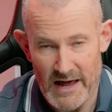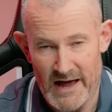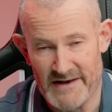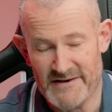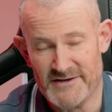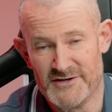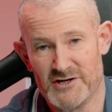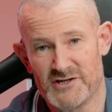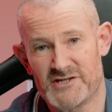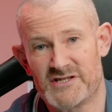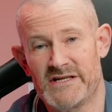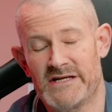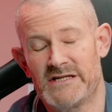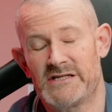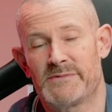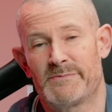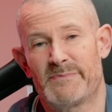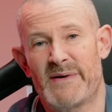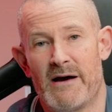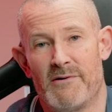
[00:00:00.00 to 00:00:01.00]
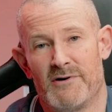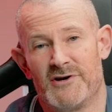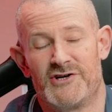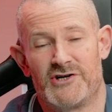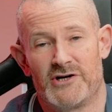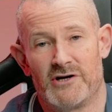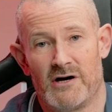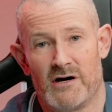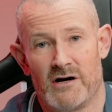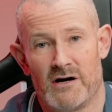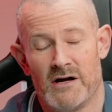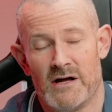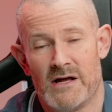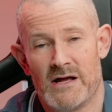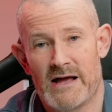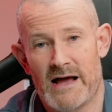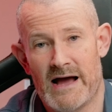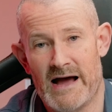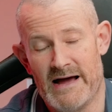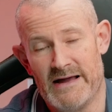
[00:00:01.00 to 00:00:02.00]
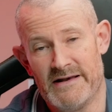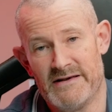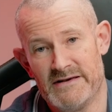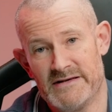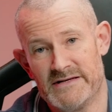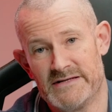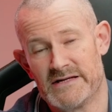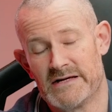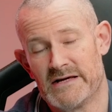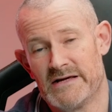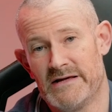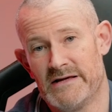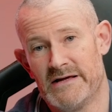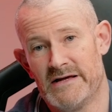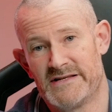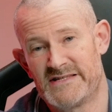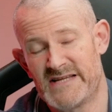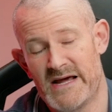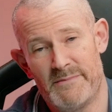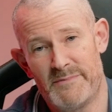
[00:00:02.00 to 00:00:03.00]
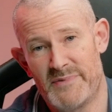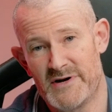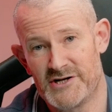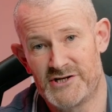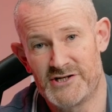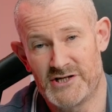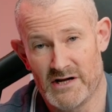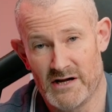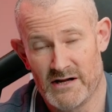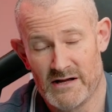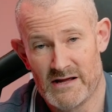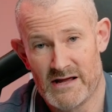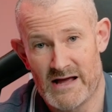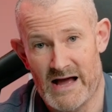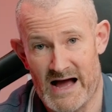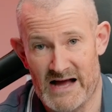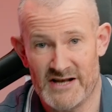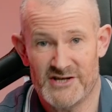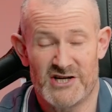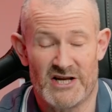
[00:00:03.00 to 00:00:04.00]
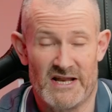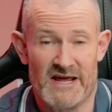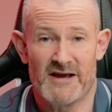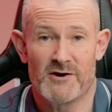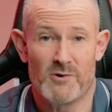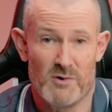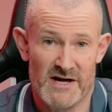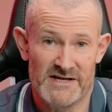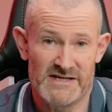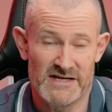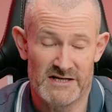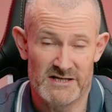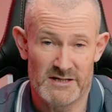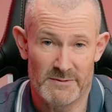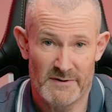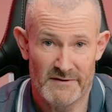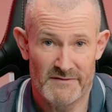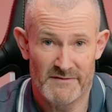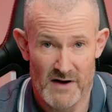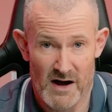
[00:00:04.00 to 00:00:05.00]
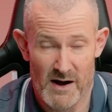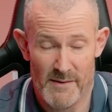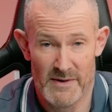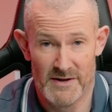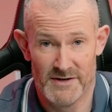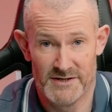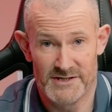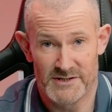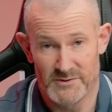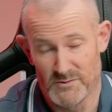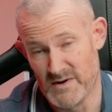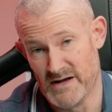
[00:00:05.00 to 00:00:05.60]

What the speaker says: And does this power draw and temperature actually equate into performance?